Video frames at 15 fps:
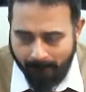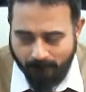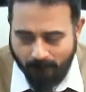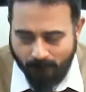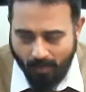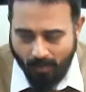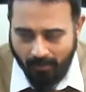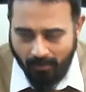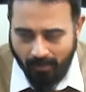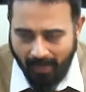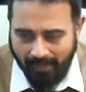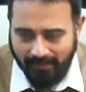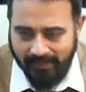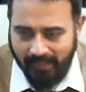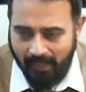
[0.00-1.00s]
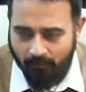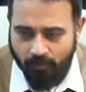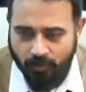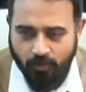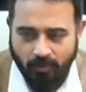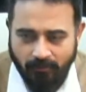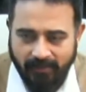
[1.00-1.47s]
I think I would
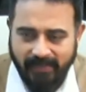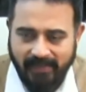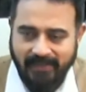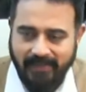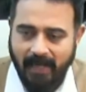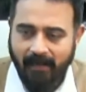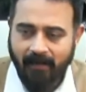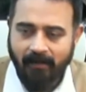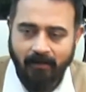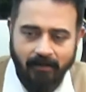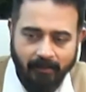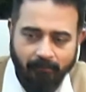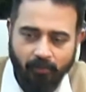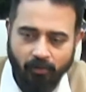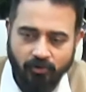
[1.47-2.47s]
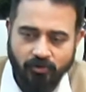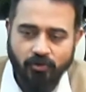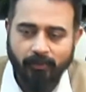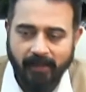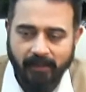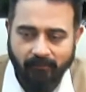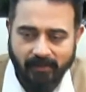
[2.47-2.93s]
do a very staggered approach to
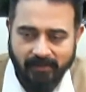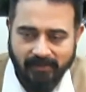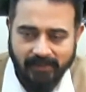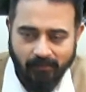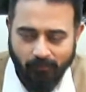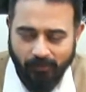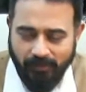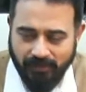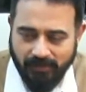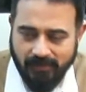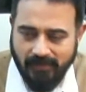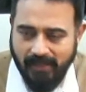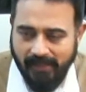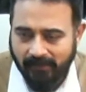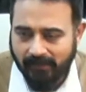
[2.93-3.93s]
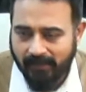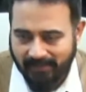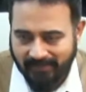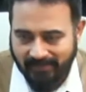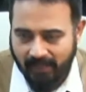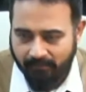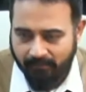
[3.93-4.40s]
my investing, which is like a
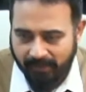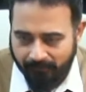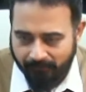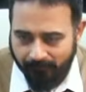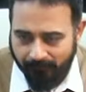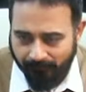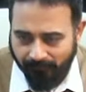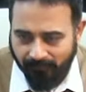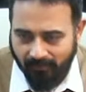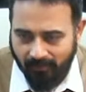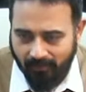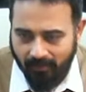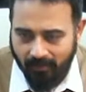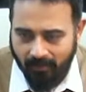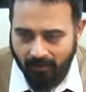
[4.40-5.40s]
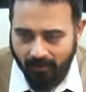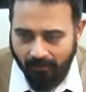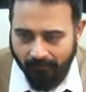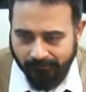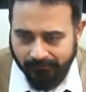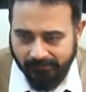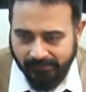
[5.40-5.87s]
SIP. Uh,
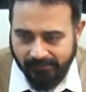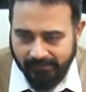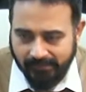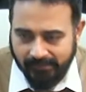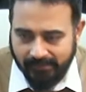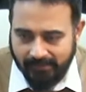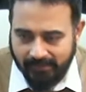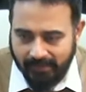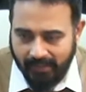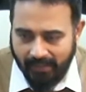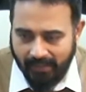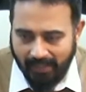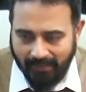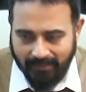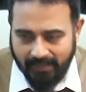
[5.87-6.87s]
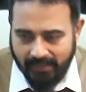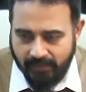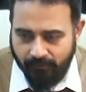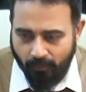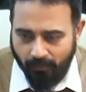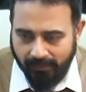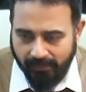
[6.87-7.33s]
and at least
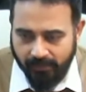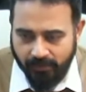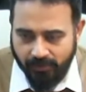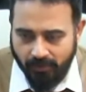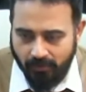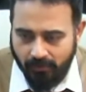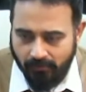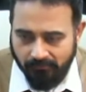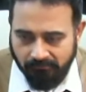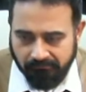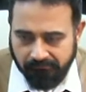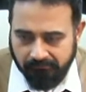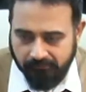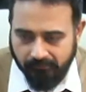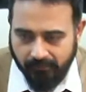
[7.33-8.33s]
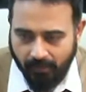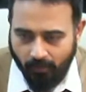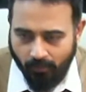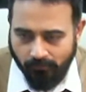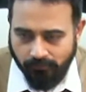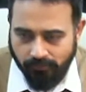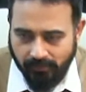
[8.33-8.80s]
for initial,
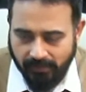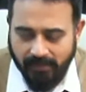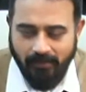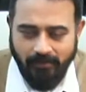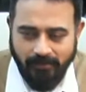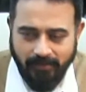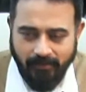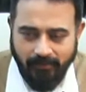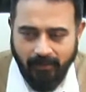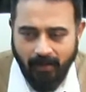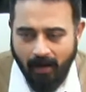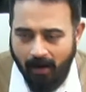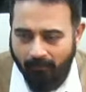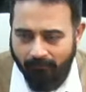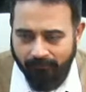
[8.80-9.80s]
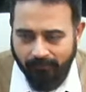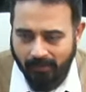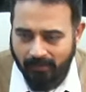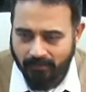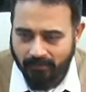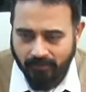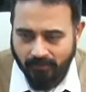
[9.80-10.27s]
year and a half,
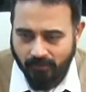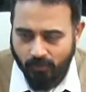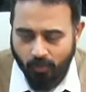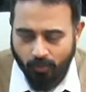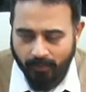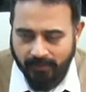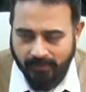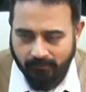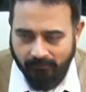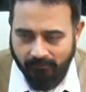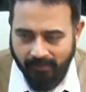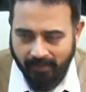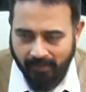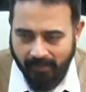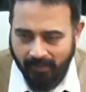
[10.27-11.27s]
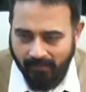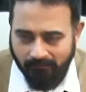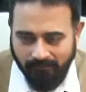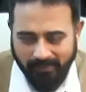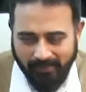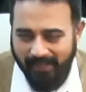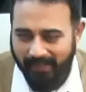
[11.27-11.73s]
I'll just go with some very
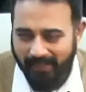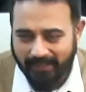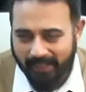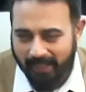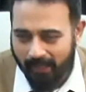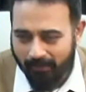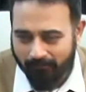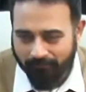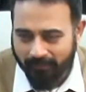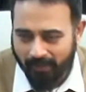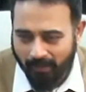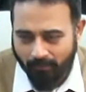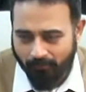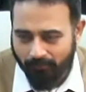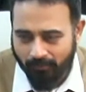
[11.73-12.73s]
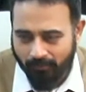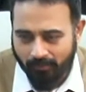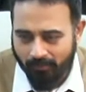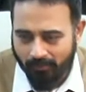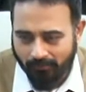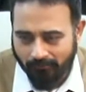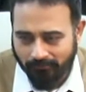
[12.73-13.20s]
ETF type of
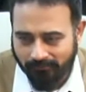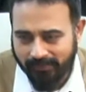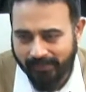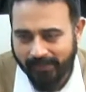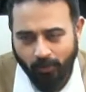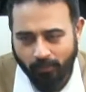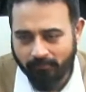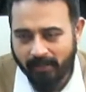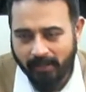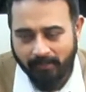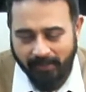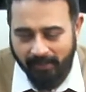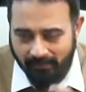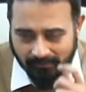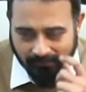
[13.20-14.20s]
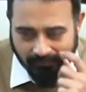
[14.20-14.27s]
a thing, or maybe